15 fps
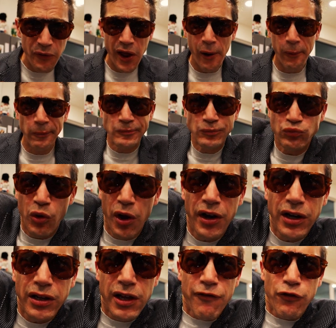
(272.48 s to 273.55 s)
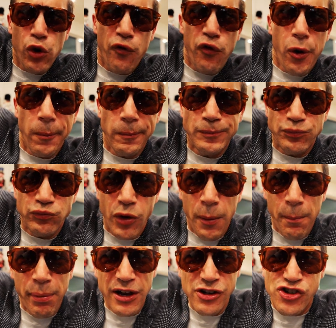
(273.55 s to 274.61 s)
Now, any leftover
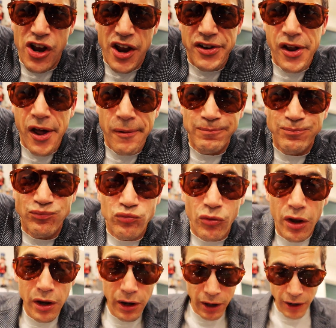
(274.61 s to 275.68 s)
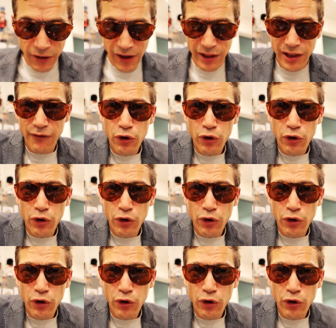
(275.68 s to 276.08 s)
pancetta, any of that